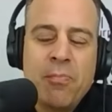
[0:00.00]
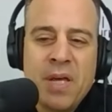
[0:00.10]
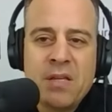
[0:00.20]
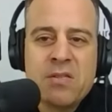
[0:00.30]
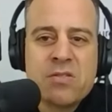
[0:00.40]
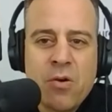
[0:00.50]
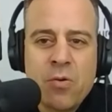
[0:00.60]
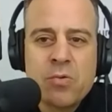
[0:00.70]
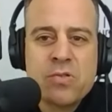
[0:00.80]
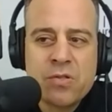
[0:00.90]
been
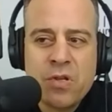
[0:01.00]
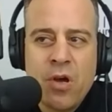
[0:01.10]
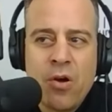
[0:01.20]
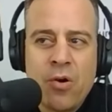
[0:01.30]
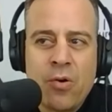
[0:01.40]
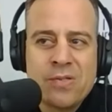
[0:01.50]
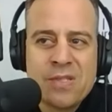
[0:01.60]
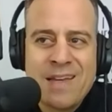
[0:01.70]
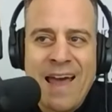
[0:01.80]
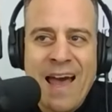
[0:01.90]
so slow
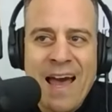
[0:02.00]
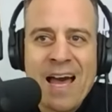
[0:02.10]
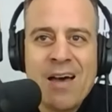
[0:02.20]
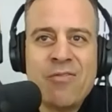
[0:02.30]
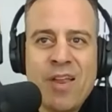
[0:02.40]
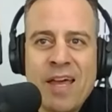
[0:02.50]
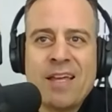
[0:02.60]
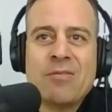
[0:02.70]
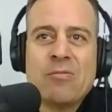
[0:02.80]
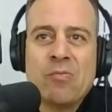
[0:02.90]
to have
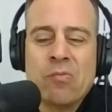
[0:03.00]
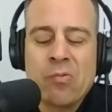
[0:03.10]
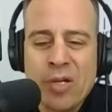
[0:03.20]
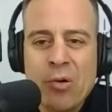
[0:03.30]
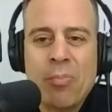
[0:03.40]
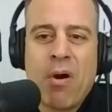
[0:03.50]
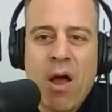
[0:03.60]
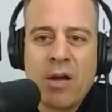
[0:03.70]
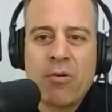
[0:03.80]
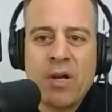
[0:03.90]
like real
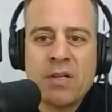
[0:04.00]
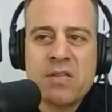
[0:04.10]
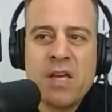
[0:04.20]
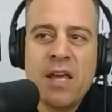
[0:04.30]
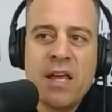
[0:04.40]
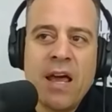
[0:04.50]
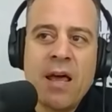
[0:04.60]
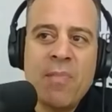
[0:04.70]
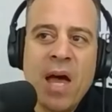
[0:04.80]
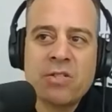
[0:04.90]
progress. And, and
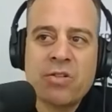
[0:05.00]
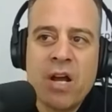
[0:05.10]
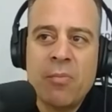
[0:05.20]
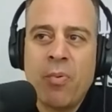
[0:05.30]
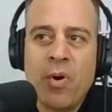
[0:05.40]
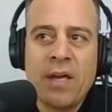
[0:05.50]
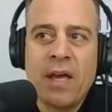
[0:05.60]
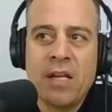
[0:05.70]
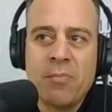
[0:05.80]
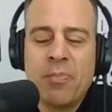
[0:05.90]
I'm not trying to point
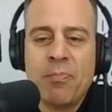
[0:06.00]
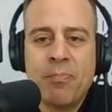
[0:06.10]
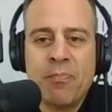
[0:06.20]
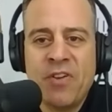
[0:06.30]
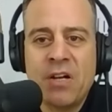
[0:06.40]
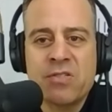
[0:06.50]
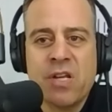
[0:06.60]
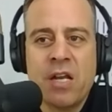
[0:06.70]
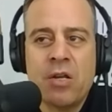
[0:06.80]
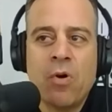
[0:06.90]
any fingers
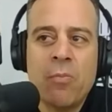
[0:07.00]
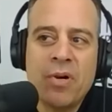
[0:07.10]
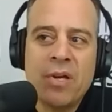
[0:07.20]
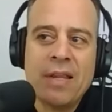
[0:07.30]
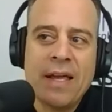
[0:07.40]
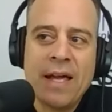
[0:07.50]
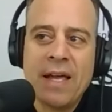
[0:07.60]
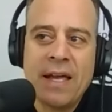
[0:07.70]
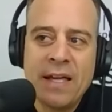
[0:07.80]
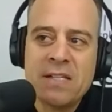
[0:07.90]
at anyone, but like
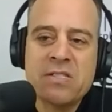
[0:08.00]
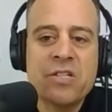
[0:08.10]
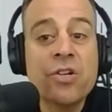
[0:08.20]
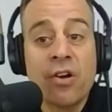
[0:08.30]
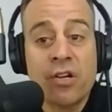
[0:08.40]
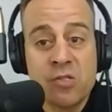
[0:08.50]
I guess in your